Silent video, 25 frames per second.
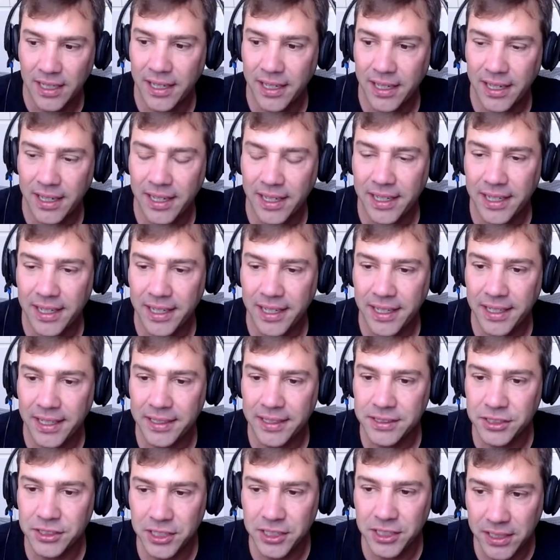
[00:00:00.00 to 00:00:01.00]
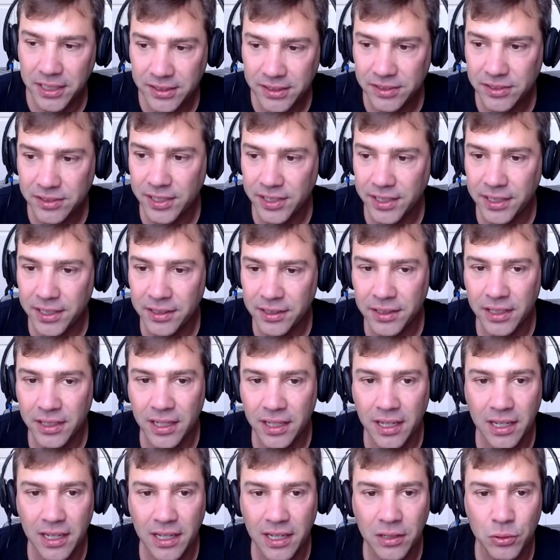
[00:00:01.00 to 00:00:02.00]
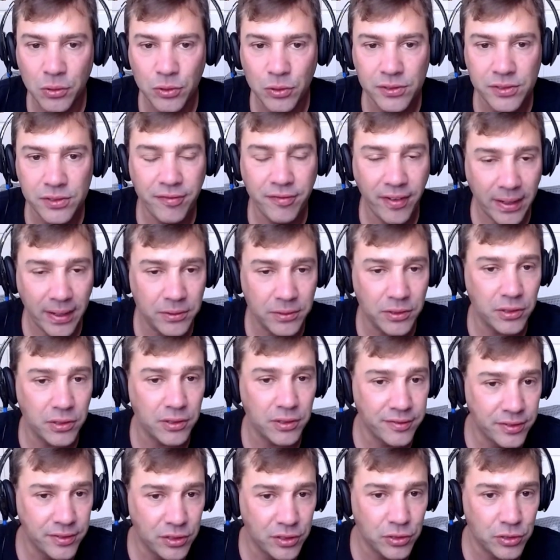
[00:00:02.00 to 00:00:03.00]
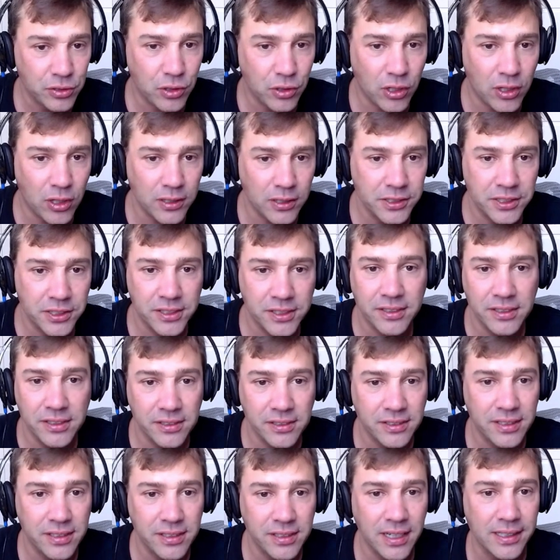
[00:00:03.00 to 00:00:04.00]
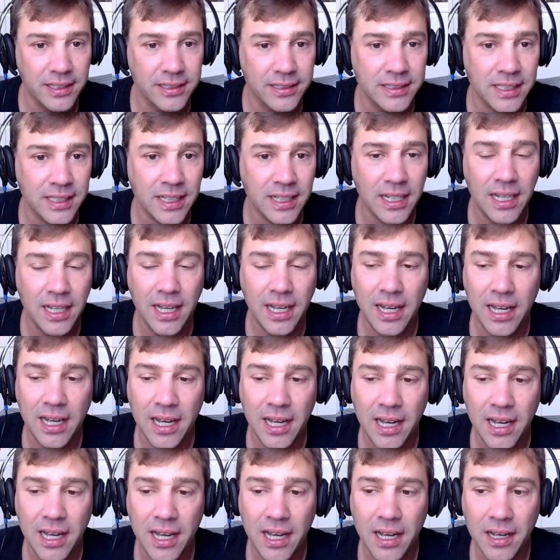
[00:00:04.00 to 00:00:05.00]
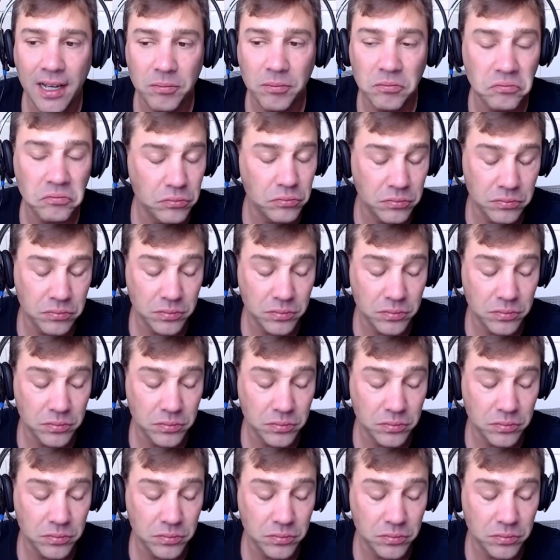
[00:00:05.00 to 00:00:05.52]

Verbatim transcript: And Justin, uh, who is the founder of Tron, Justin Sun, uh,